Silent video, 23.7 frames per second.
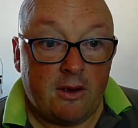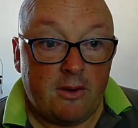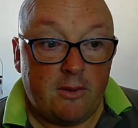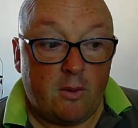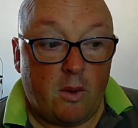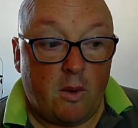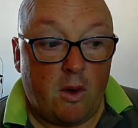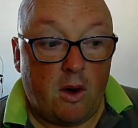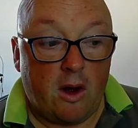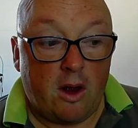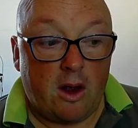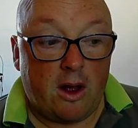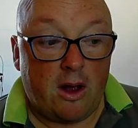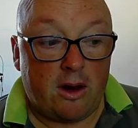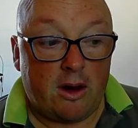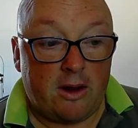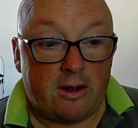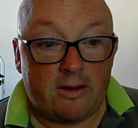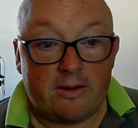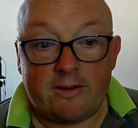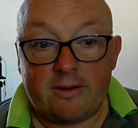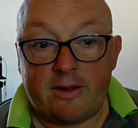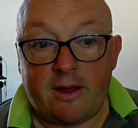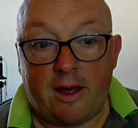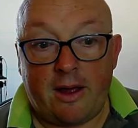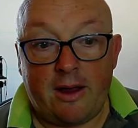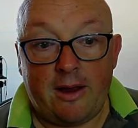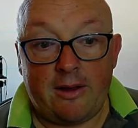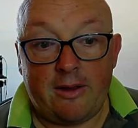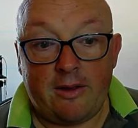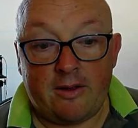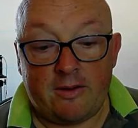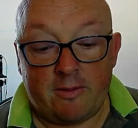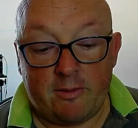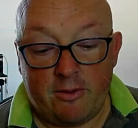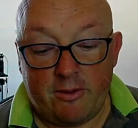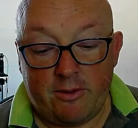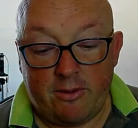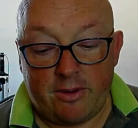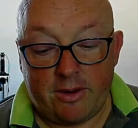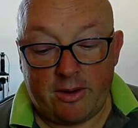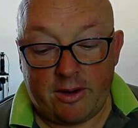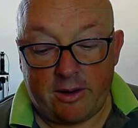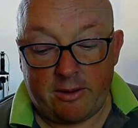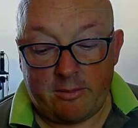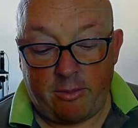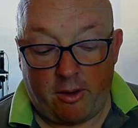What can I say this
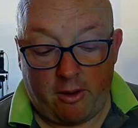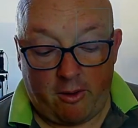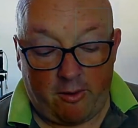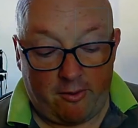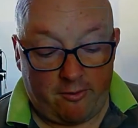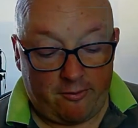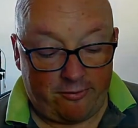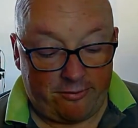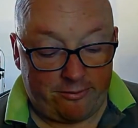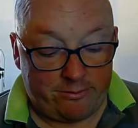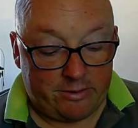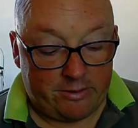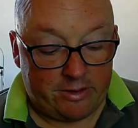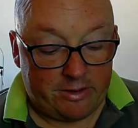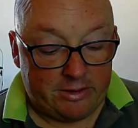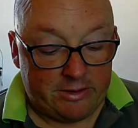morning apart from